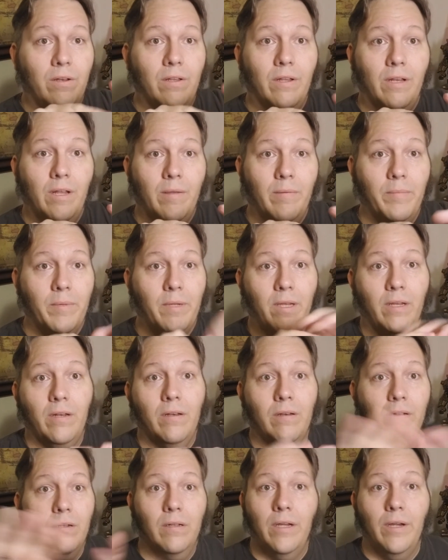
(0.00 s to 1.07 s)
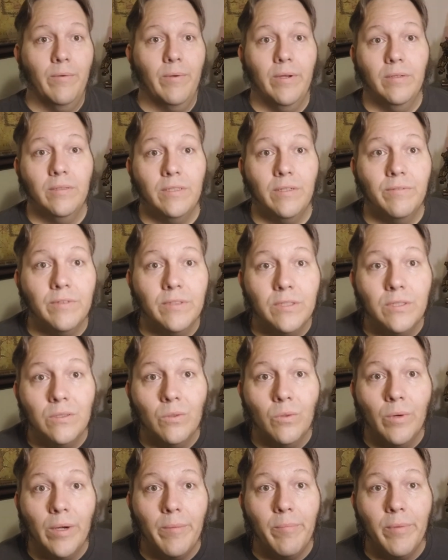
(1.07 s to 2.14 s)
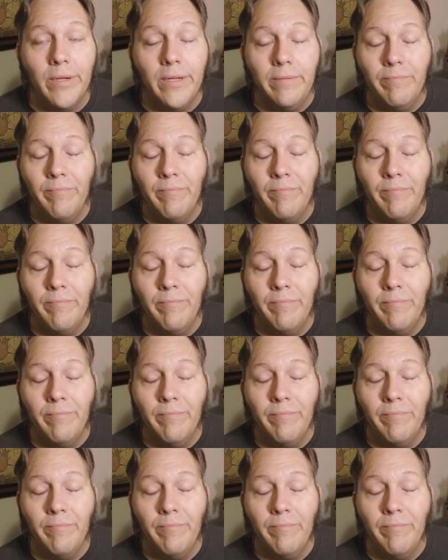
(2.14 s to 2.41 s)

did not, anyway, different story, but,